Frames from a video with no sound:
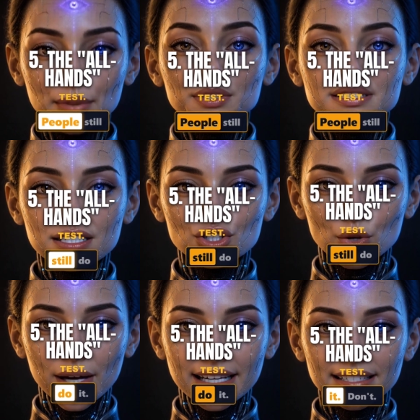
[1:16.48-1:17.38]
People still
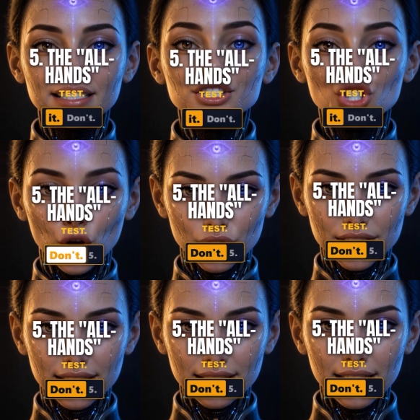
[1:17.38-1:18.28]
do it.
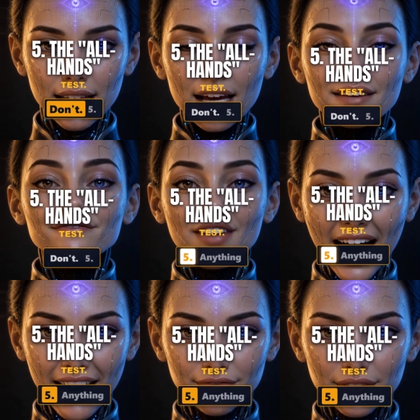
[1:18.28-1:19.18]
Don't.
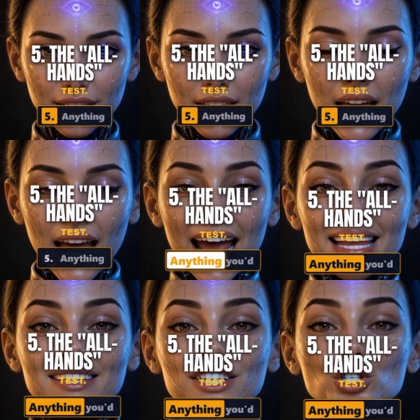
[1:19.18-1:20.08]
5.
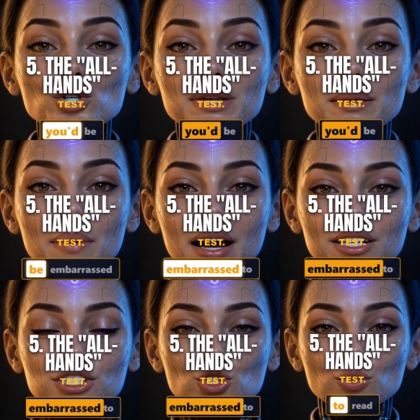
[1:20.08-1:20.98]
Anything you'd be
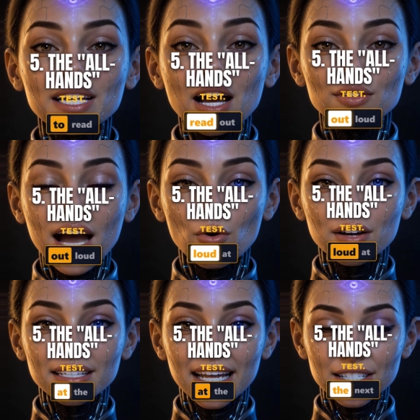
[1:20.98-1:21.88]
embarrassed to read out loud
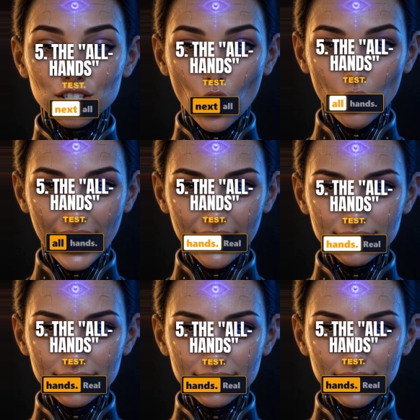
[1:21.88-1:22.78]
at the next all
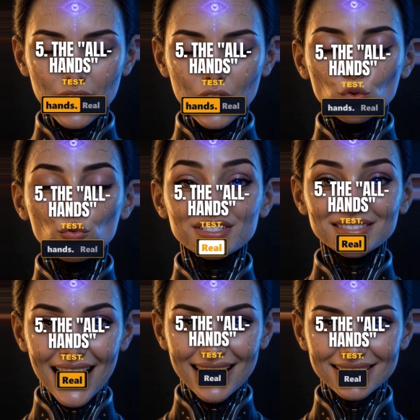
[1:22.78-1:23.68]
hands. Real
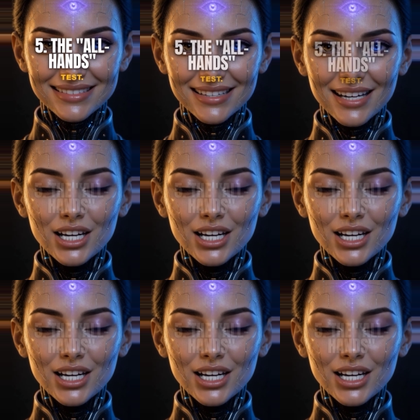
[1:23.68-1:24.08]
test.